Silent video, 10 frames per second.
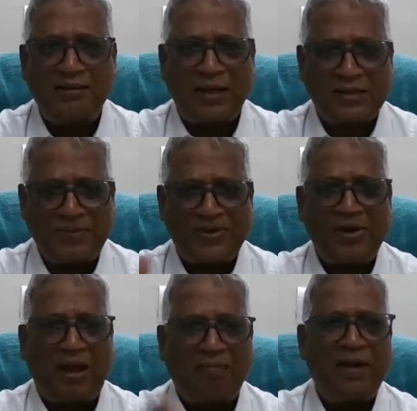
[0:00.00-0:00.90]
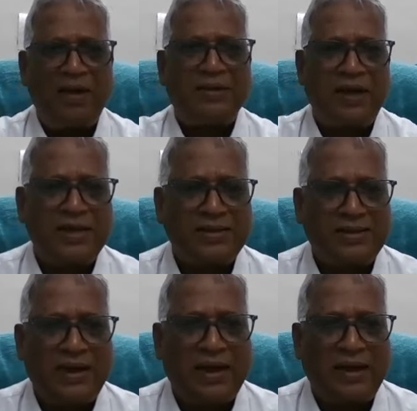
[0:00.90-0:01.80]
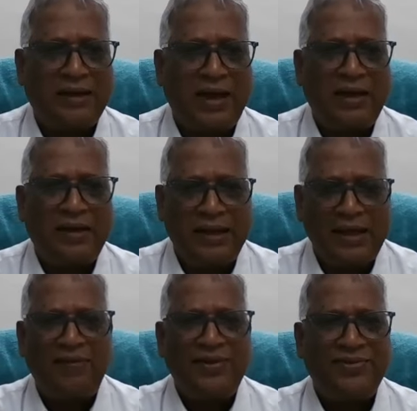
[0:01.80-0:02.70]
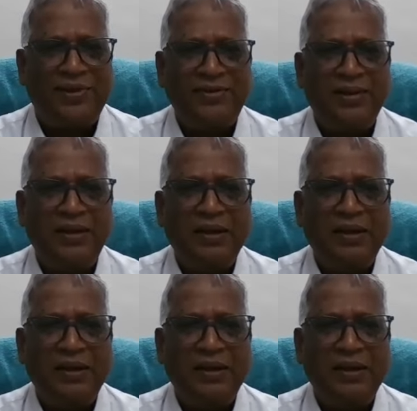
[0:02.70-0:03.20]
especially Ambedkar, their grievances,